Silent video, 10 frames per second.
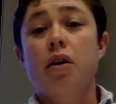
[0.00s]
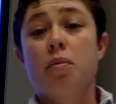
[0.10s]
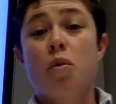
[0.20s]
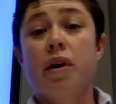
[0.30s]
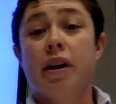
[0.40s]

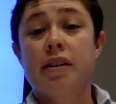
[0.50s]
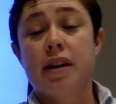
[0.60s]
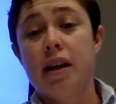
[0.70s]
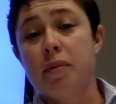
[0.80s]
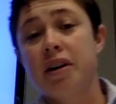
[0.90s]
Good morning.
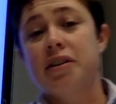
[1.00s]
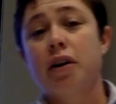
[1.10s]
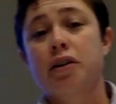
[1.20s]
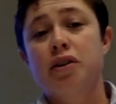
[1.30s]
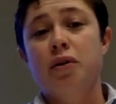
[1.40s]
Today I'm going to
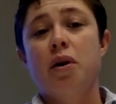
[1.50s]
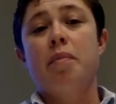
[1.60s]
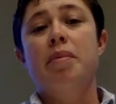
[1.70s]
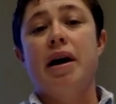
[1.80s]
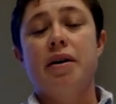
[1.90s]
talk to you
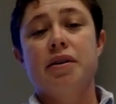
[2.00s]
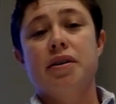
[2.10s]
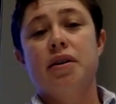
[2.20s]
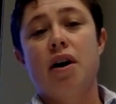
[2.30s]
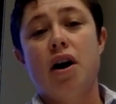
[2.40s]

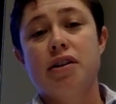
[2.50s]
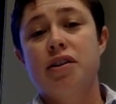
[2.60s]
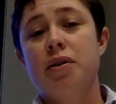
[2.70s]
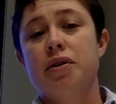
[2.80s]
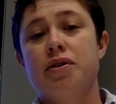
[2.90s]
about
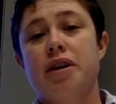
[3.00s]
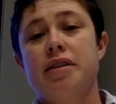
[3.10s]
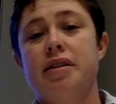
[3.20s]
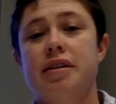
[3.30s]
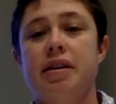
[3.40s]
osteochondritis
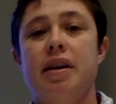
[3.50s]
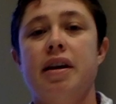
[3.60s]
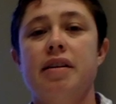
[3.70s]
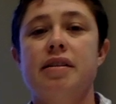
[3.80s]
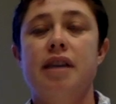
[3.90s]

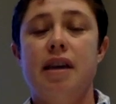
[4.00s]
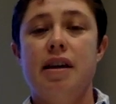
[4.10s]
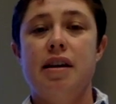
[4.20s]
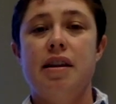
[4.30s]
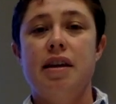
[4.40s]
dissecans
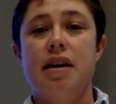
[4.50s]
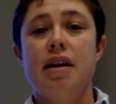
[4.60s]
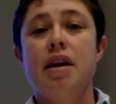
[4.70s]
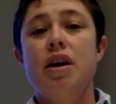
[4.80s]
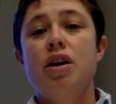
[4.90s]
in the
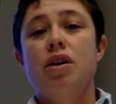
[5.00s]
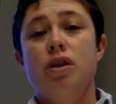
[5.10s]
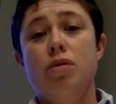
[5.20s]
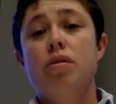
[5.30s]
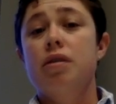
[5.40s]

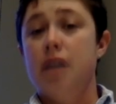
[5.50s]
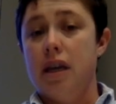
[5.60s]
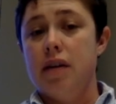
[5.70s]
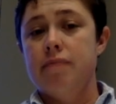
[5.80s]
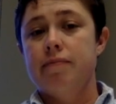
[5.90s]
youth
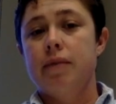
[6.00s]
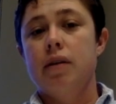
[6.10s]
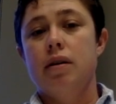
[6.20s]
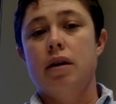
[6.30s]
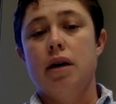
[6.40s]
knee,
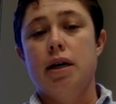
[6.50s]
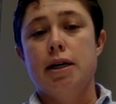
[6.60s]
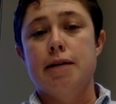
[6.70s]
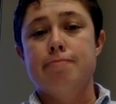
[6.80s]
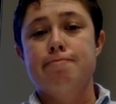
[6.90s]

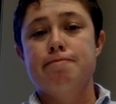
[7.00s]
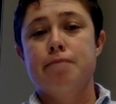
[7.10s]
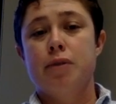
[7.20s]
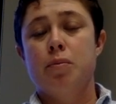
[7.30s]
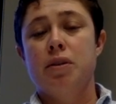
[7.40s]

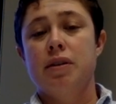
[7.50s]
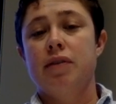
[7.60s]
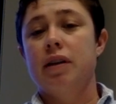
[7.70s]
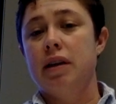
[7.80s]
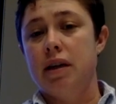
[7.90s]

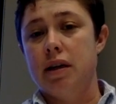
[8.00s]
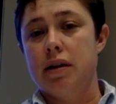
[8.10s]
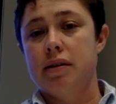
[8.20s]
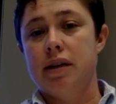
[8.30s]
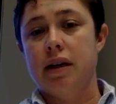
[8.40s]
specifically
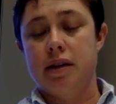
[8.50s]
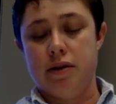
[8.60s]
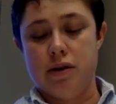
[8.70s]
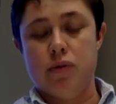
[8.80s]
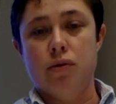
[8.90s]

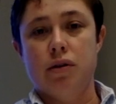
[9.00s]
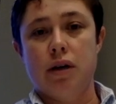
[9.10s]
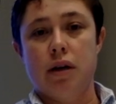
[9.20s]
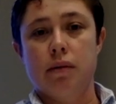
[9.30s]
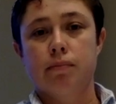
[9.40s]
secondary school
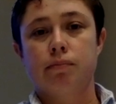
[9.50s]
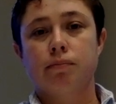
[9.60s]
setting.